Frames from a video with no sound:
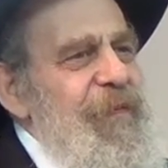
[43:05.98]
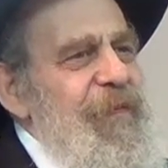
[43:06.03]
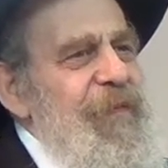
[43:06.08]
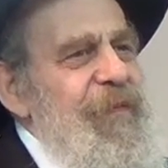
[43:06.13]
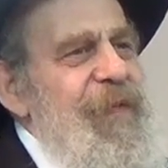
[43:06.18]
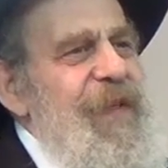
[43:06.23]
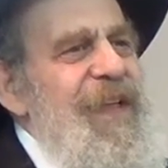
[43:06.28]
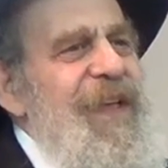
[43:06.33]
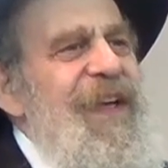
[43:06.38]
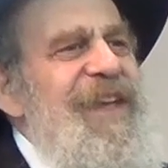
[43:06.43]

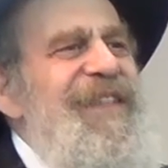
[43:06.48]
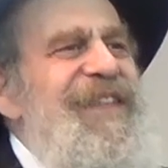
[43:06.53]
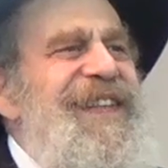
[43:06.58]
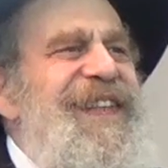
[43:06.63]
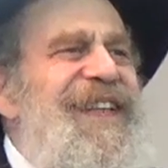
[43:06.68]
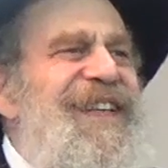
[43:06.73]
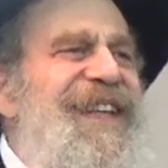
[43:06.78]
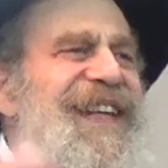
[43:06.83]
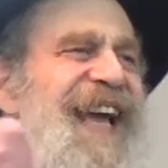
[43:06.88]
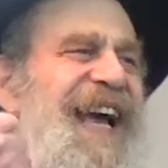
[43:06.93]
Because
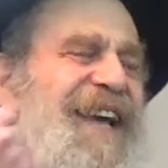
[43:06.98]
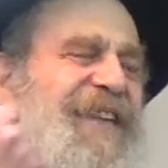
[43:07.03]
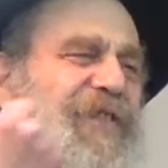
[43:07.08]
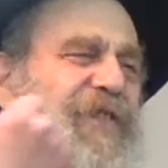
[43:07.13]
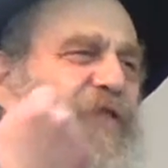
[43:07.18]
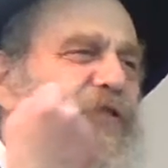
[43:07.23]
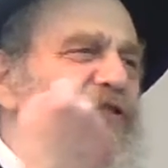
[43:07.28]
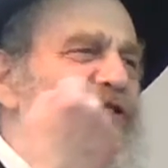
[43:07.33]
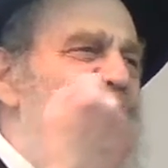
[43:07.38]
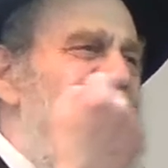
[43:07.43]
this has
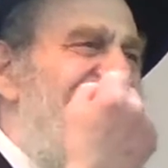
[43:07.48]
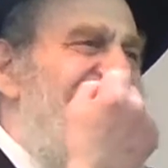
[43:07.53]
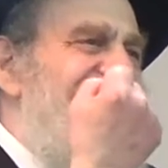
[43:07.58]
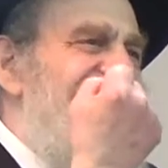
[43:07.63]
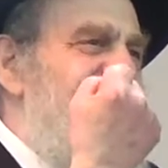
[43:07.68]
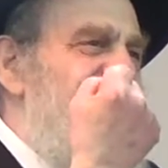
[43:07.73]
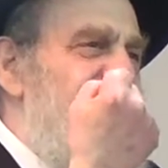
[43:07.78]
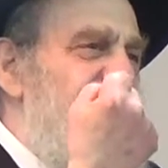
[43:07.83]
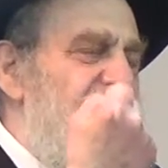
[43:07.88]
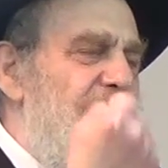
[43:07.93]
to shine
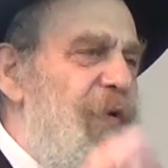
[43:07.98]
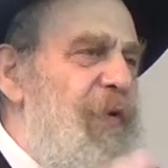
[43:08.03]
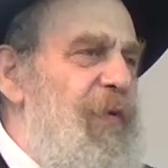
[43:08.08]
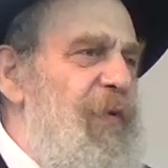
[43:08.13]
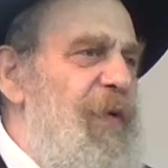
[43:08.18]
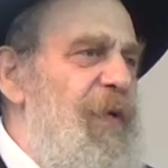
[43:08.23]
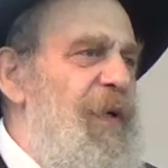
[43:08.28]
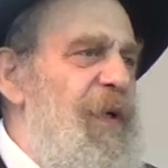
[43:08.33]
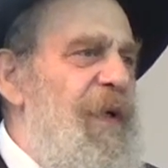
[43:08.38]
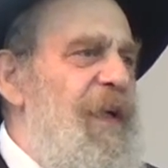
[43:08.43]
through
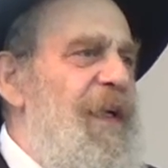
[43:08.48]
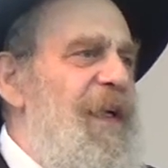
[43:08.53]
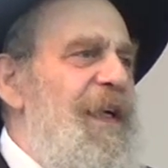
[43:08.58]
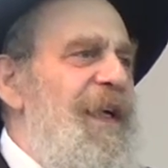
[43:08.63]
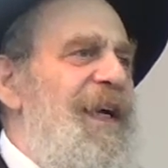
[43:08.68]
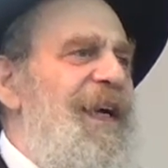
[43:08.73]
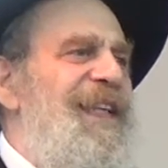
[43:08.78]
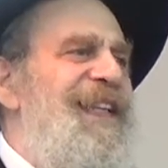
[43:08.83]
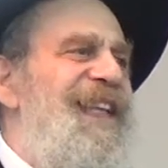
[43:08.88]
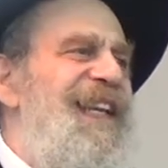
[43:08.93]

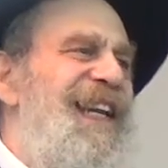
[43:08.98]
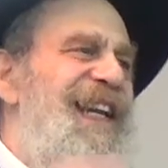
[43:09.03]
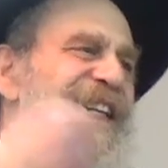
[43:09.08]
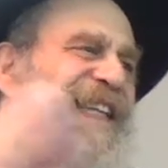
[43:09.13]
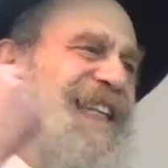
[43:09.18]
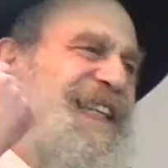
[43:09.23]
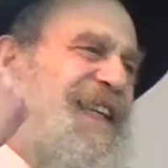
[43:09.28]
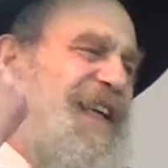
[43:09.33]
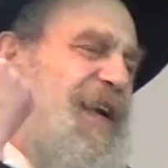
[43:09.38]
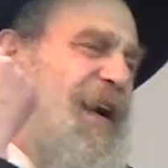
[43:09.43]
until
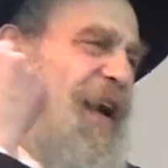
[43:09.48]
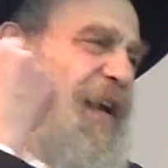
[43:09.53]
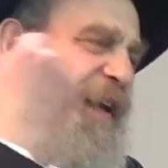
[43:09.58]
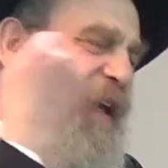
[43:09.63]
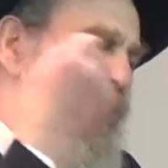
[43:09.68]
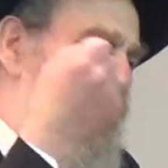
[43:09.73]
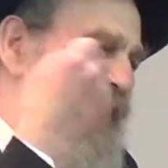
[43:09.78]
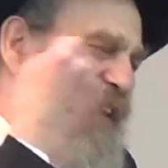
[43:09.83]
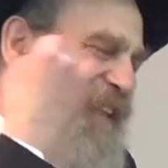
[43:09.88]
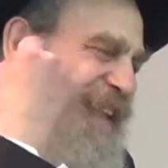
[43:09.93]
it
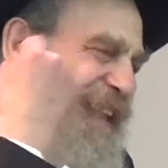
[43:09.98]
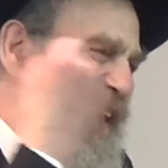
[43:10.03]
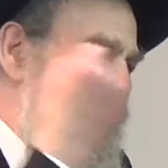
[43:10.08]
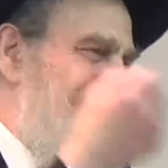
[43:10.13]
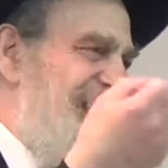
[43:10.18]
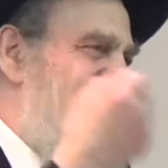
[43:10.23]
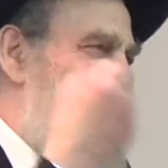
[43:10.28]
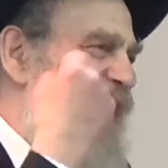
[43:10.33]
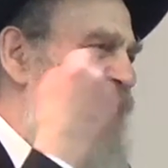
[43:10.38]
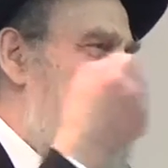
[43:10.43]

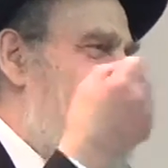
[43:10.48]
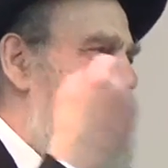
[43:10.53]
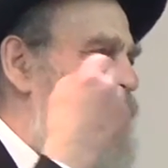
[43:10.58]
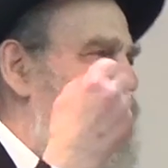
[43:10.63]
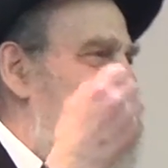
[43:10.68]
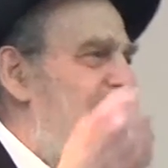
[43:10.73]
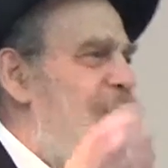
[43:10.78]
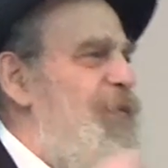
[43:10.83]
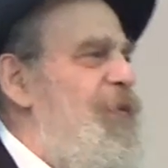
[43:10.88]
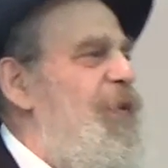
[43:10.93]
takes us
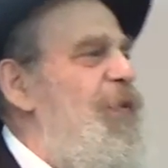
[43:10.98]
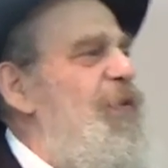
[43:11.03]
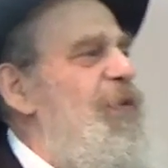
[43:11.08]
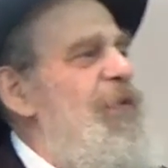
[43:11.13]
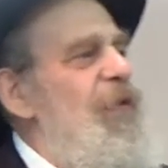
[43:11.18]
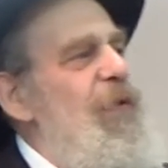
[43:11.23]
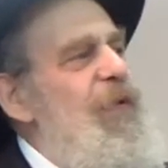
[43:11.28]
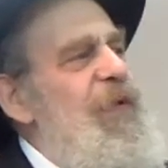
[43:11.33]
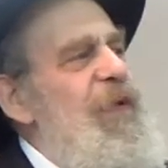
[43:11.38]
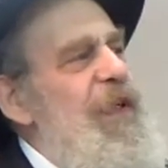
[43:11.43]
through
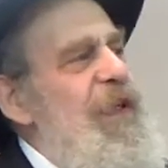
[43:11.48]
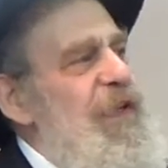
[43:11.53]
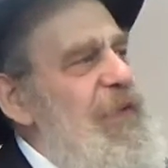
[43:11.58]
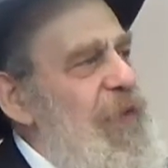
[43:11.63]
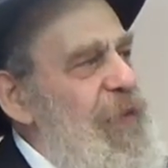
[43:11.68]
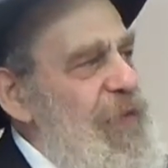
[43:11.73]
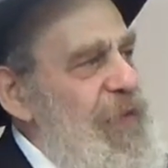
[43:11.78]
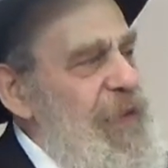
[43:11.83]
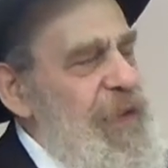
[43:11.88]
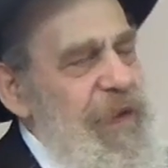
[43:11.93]
totally and
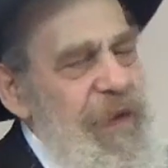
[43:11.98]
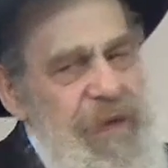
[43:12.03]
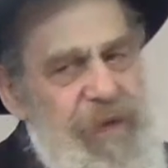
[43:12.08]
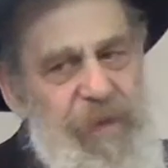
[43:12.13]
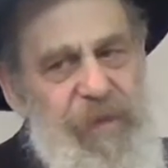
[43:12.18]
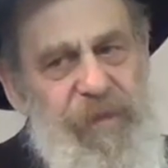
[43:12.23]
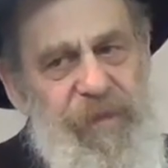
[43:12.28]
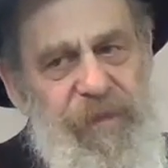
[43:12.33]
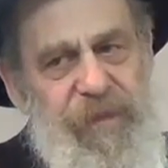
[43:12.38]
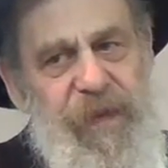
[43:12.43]
totally.
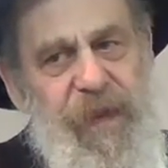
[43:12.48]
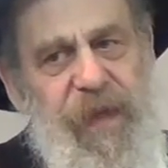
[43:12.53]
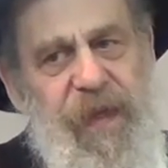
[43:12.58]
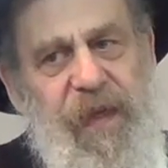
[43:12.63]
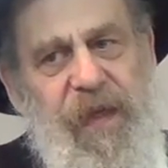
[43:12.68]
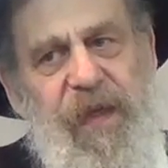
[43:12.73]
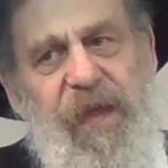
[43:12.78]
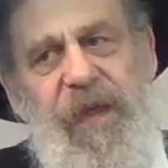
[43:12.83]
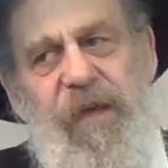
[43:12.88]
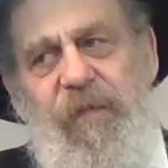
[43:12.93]

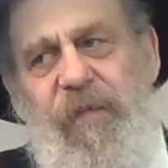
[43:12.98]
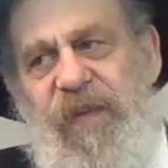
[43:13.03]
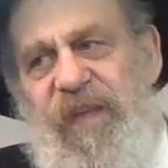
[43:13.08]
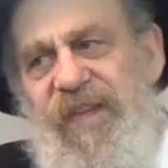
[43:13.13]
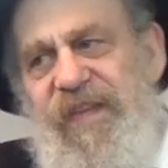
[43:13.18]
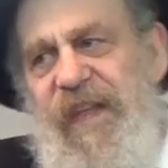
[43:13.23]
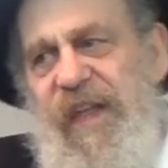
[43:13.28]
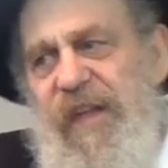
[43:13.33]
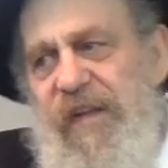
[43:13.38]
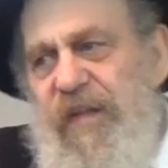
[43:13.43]
But
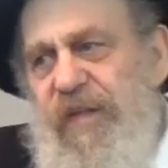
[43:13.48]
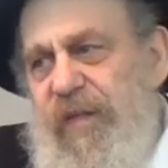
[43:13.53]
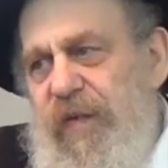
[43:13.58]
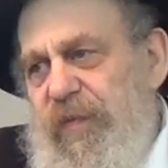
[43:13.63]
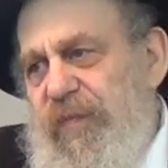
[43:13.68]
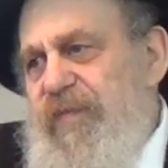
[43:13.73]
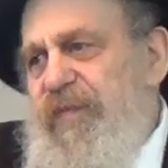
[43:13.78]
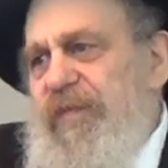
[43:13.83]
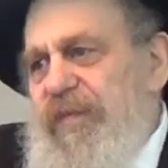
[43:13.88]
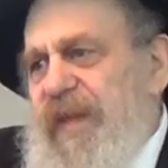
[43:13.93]
still,
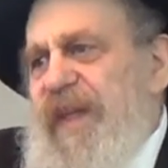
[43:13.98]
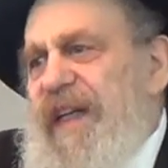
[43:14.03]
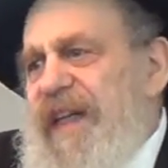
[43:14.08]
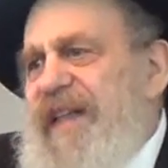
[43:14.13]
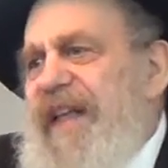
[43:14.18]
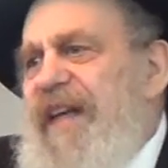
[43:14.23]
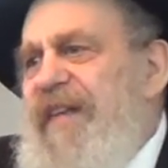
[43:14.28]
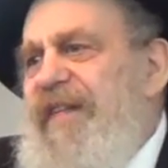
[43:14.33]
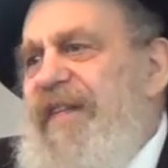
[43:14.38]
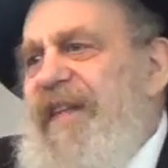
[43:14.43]
but it
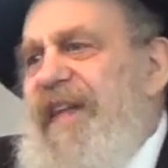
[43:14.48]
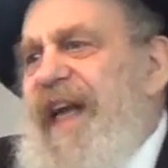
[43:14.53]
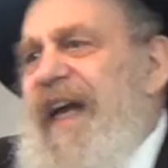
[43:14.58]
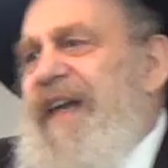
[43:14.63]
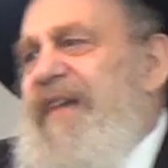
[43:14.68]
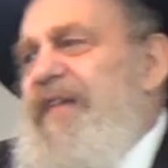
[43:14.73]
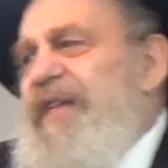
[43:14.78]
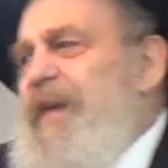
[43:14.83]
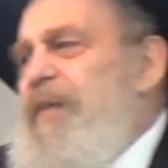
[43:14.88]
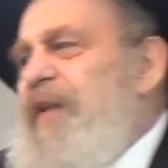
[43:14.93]
doesn't.
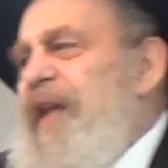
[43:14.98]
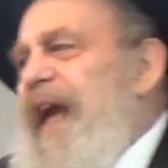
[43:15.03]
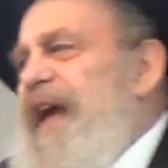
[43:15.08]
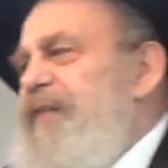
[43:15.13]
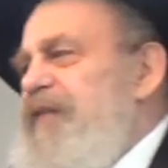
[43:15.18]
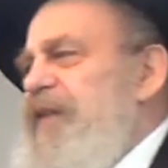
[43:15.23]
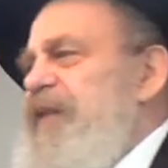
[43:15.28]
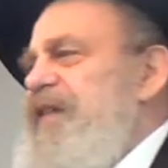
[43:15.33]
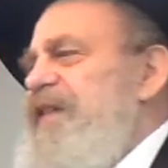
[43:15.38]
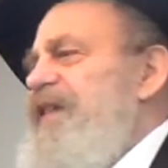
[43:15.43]
I seem to
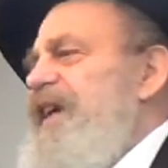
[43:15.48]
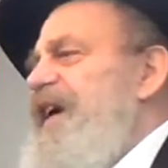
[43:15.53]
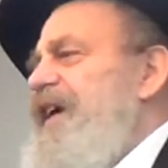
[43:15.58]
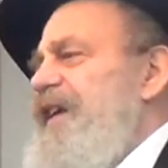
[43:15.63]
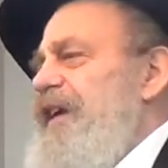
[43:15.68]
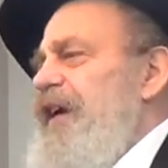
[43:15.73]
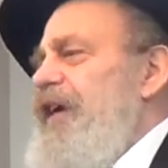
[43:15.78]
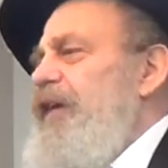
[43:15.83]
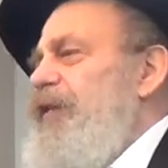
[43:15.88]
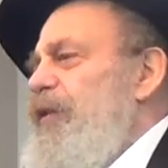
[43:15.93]
have to start
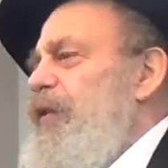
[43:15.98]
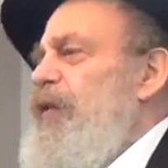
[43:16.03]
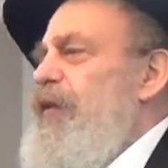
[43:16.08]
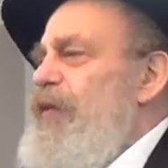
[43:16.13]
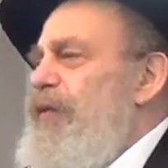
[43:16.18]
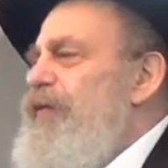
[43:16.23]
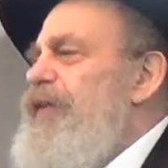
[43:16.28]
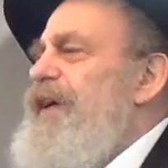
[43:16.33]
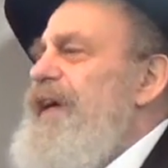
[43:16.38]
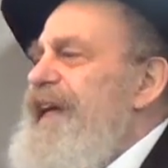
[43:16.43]
all
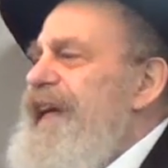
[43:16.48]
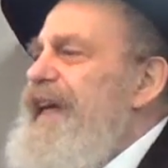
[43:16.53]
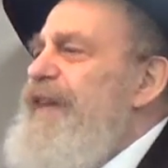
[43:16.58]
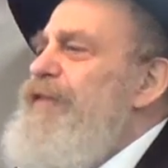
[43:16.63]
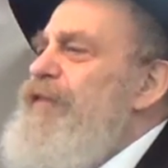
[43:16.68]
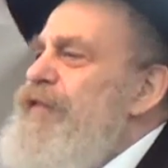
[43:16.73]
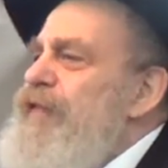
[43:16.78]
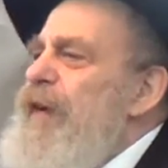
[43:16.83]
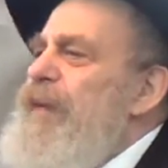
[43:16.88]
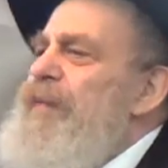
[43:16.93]
over again
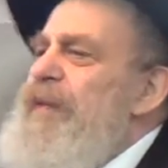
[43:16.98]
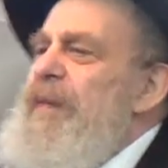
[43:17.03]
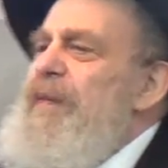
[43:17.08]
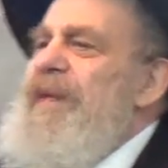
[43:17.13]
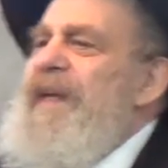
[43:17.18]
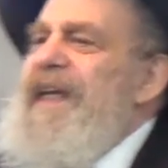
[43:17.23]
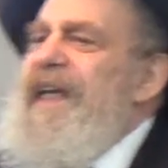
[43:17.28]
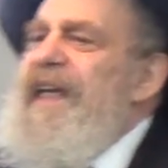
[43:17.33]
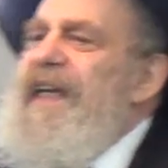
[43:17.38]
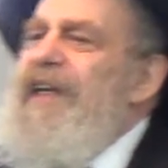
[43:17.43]
from the
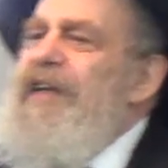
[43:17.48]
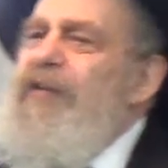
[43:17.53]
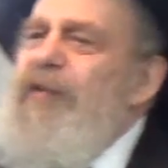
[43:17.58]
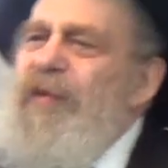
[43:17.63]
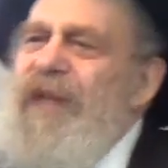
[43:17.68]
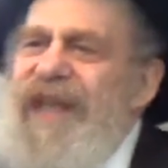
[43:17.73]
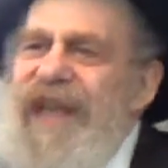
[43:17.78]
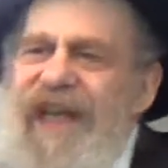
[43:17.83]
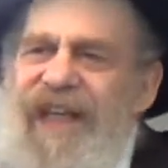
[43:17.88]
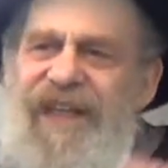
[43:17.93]
beginning to
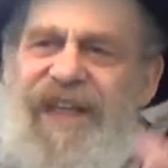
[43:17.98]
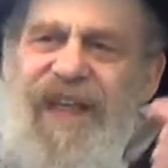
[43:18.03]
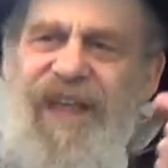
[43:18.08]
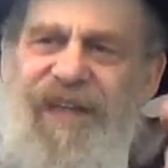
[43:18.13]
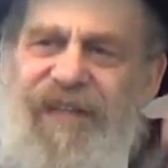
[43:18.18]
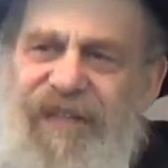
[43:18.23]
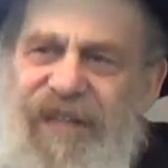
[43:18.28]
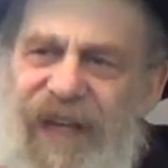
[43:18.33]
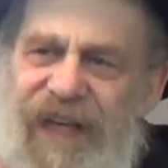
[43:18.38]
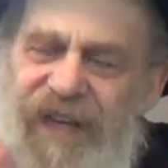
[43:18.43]
get
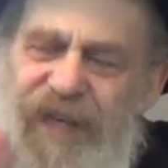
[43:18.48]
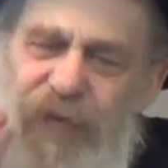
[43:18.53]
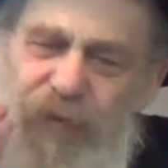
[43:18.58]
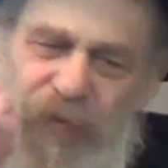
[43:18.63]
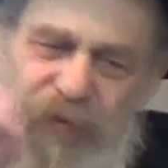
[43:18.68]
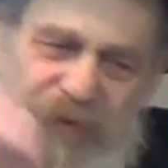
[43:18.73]
excited, to